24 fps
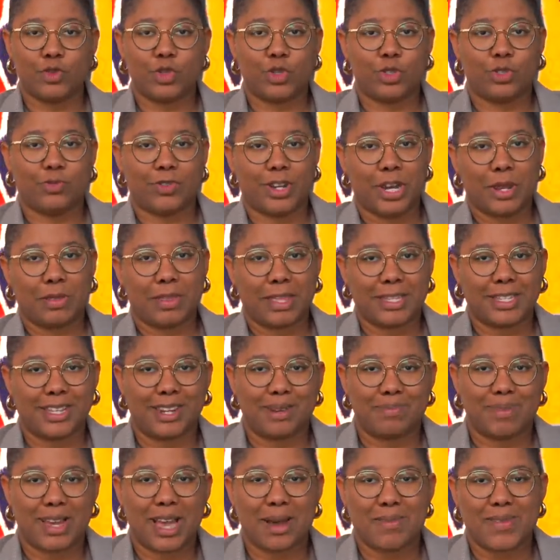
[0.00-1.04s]
which is a video that's
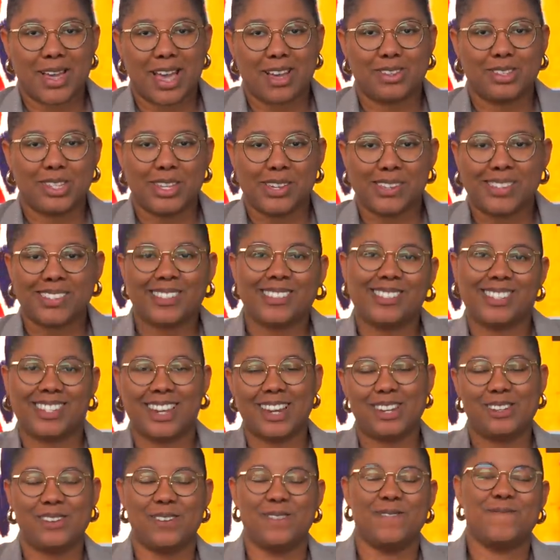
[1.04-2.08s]
gonna be coming out soon. So
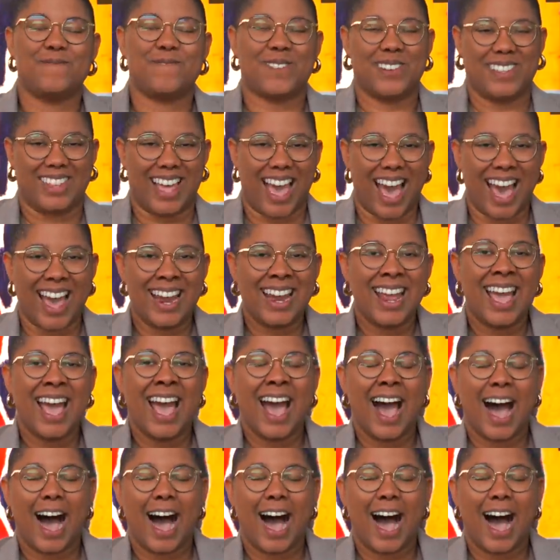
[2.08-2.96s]
stay tuned for that.